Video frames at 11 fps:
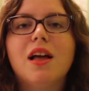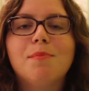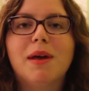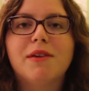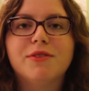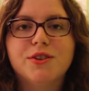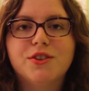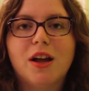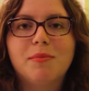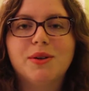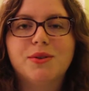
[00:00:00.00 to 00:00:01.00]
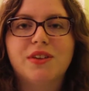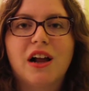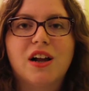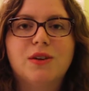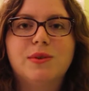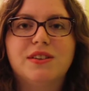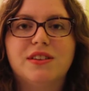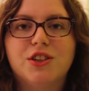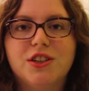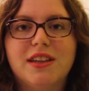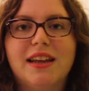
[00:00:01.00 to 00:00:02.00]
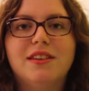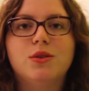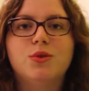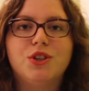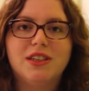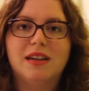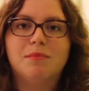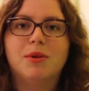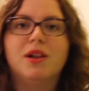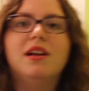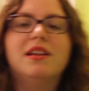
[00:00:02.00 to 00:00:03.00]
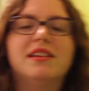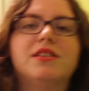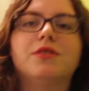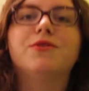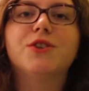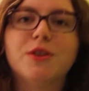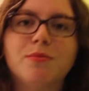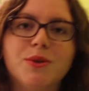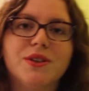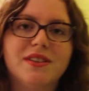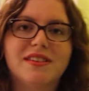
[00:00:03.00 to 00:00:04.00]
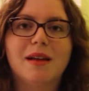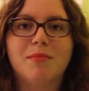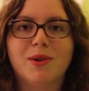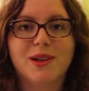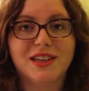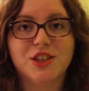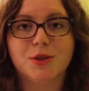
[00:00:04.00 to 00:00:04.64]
My first stop in Osaka was the Shitennoji Temple. That's the first Buddhist temple in